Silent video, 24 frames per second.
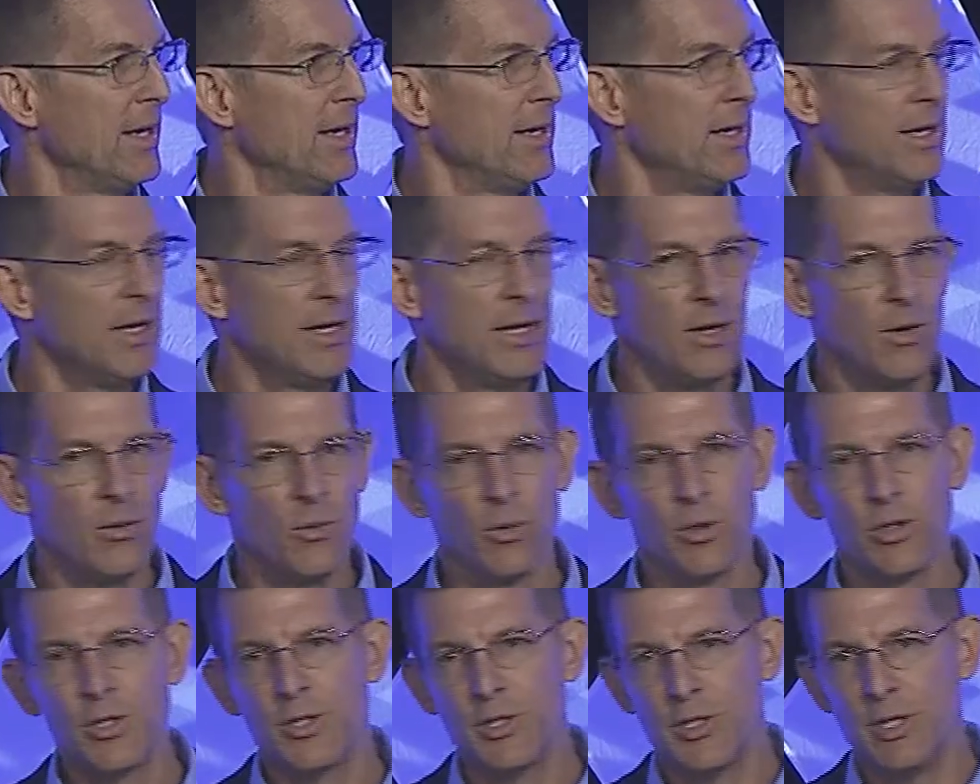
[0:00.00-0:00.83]
And
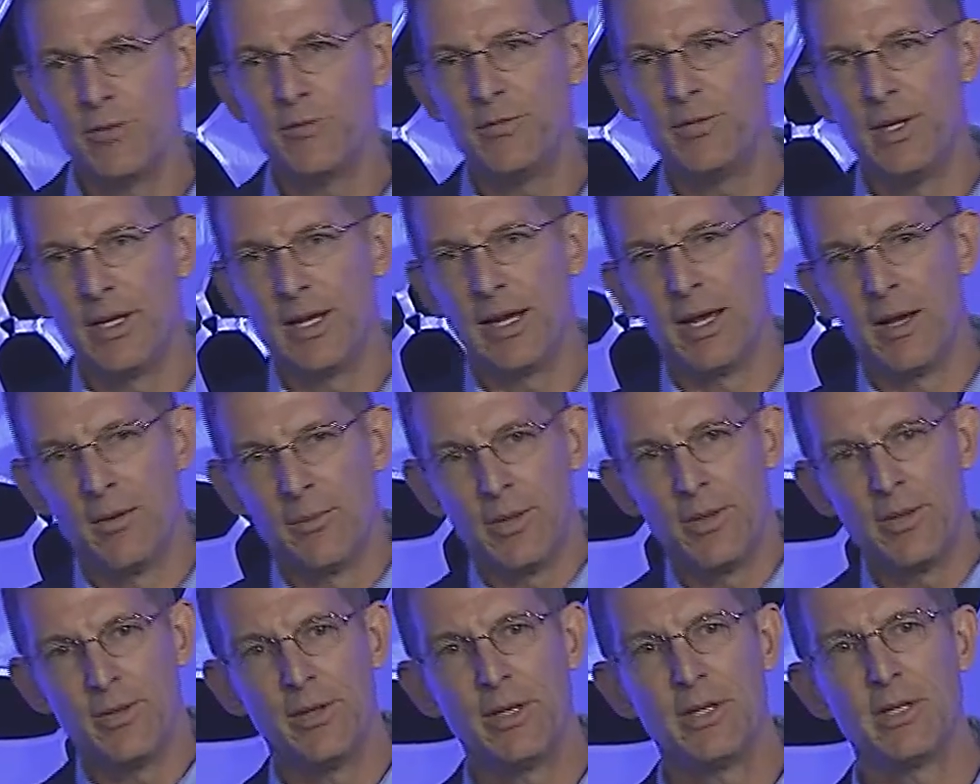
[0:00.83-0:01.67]
we're shifting how
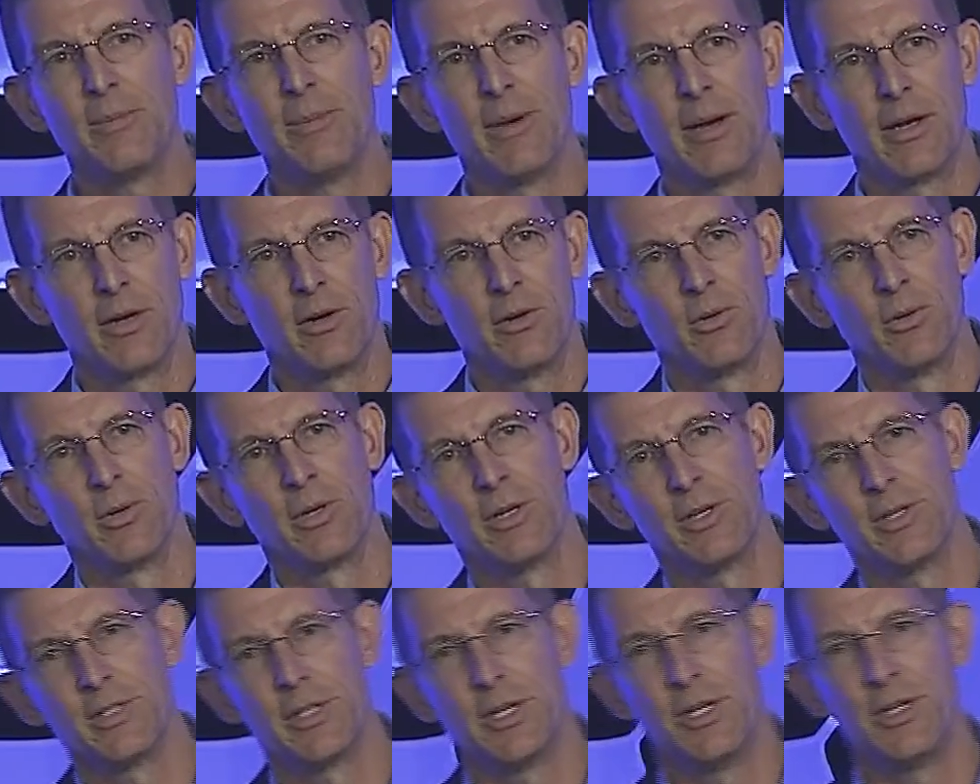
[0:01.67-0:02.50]
we think about our
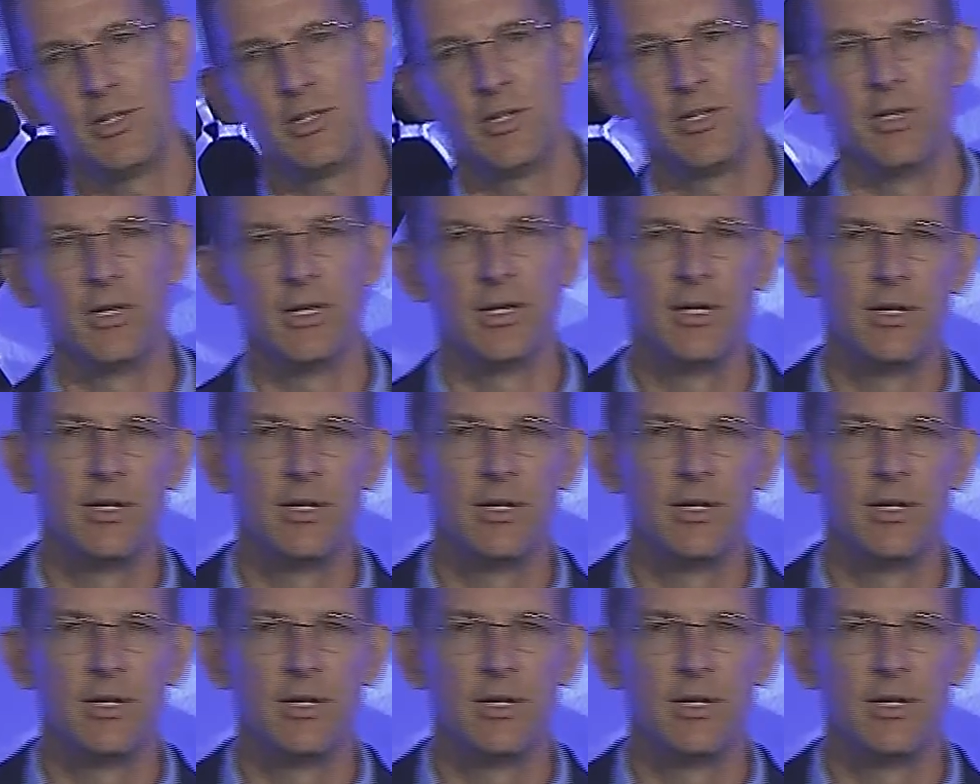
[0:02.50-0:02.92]
organization